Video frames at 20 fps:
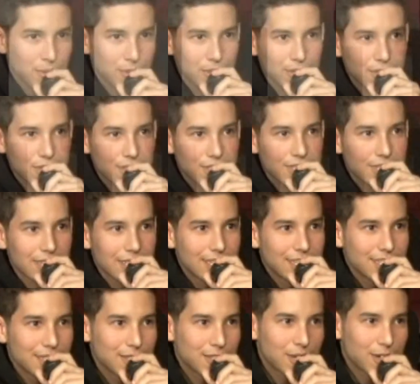will,
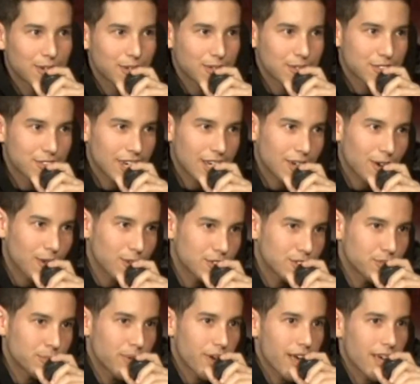you know, try to hold
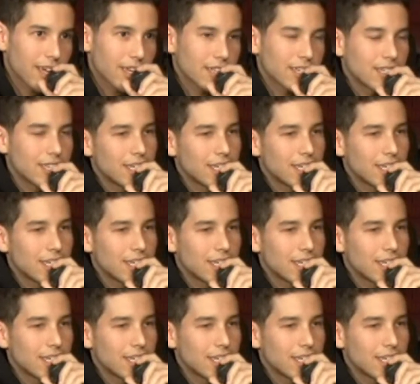you back.